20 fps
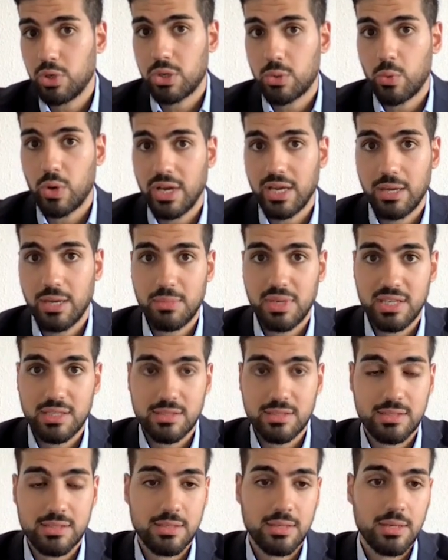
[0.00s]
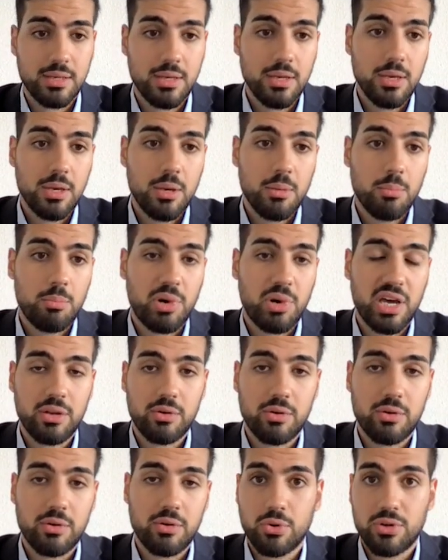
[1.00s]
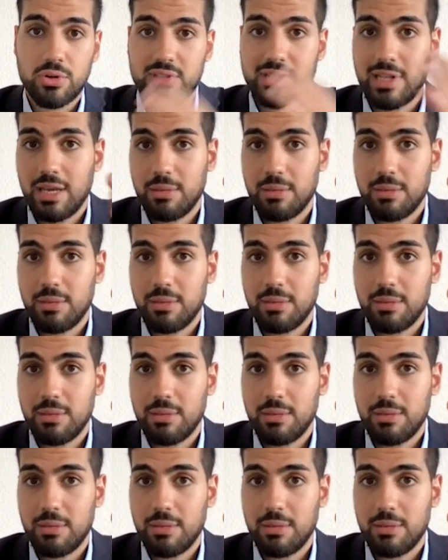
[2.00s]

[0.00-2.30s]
requirements. But of course,